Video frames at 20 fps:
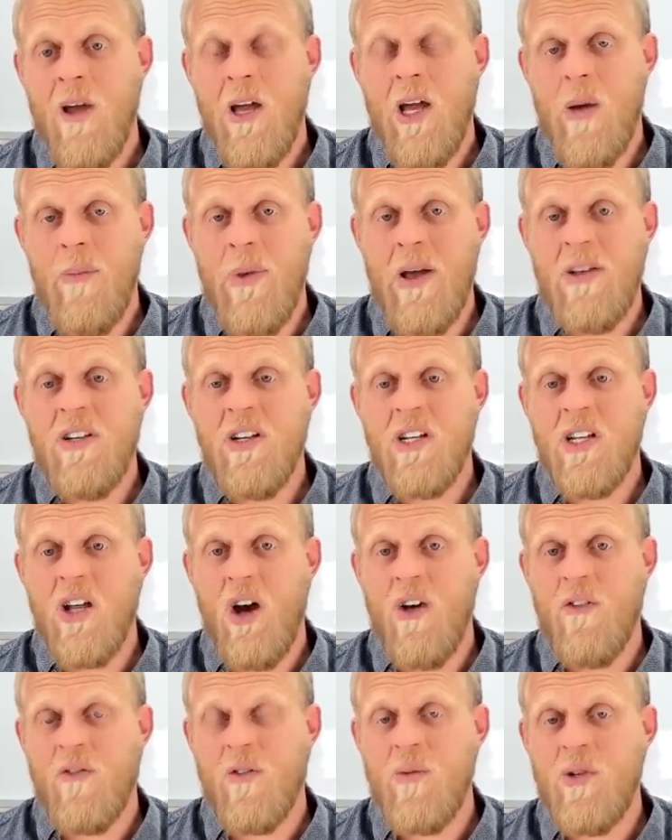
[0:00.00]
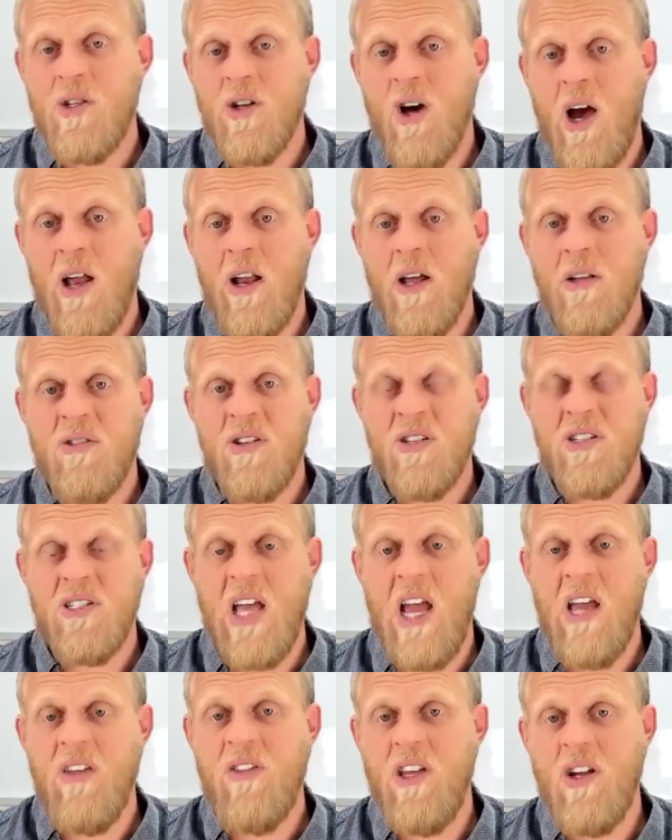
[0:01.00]
Imagine going from China to,
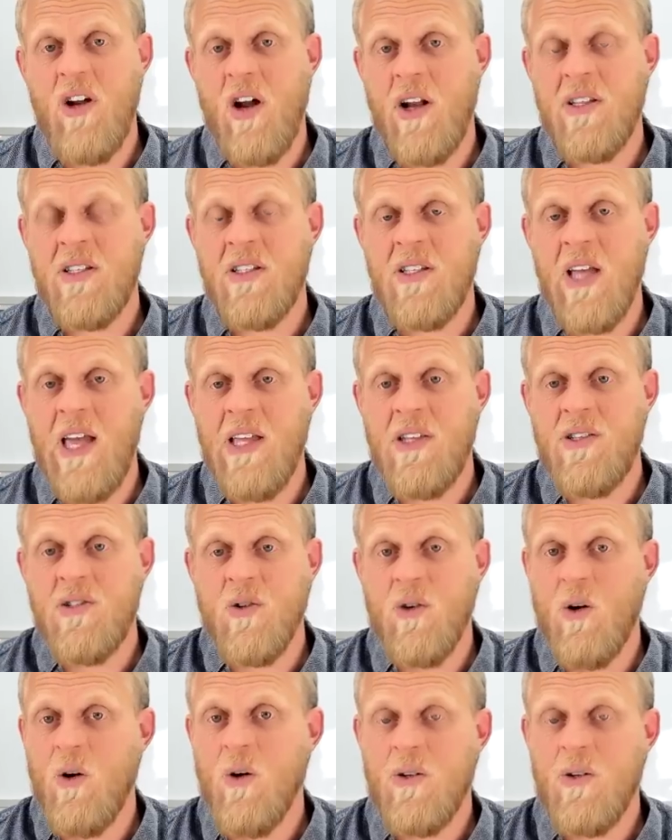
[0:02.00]
say, the United States or